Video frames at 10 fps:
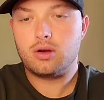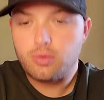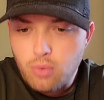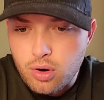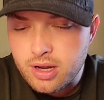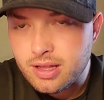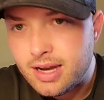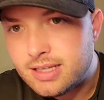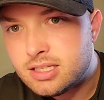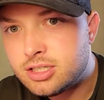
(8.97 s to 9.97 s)
Good morning,
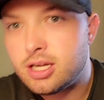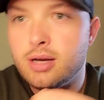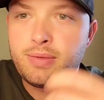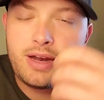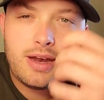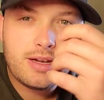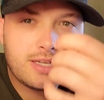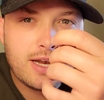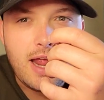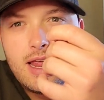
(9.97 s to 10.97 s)
ladies and gentlemen, and in
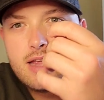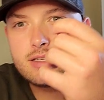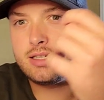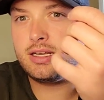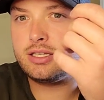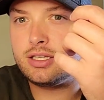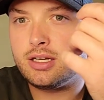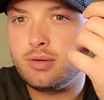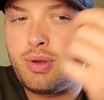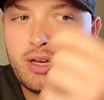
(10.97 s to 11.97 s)
today's
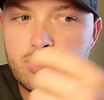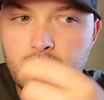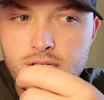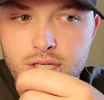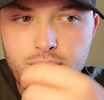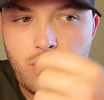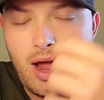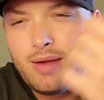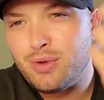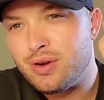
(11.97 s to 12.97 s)
edition of Pantherology,
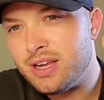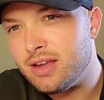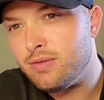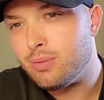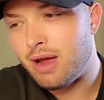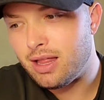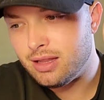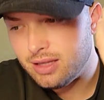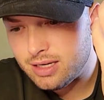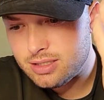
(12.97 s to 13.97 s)
I'm going to give you my
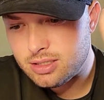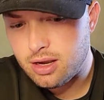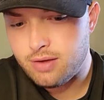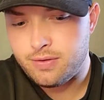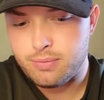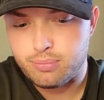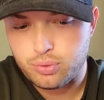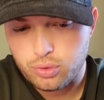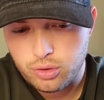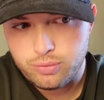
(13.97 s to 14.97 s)
list of
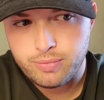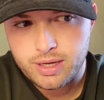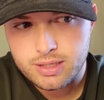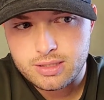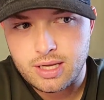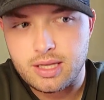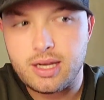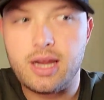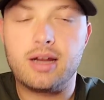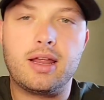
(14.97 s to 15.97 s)
improvements that the
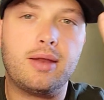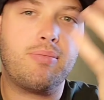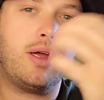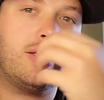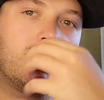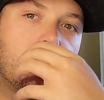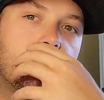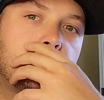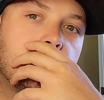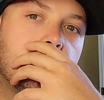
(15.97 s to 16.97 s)
Carolina
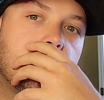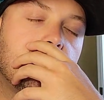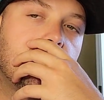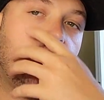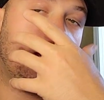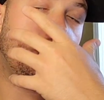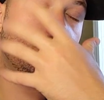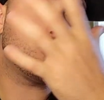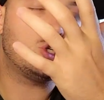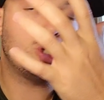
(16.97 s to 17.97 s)
Panthers
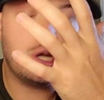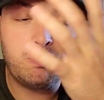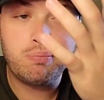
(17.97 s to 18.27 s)
can or should